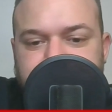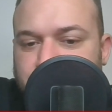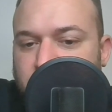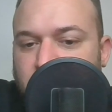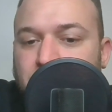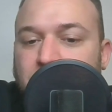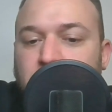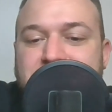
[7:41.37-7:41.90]

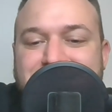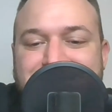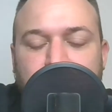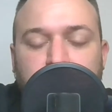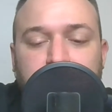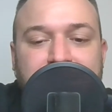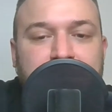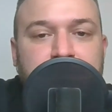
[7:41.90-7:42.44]
we would still
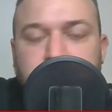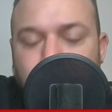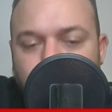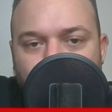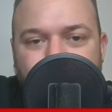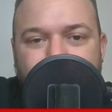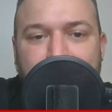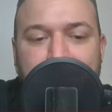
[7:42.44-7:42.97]
be
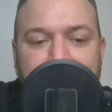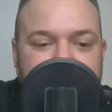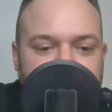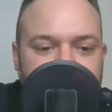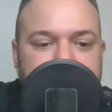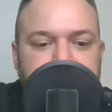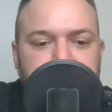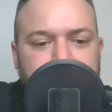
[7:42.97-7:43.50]
one major injury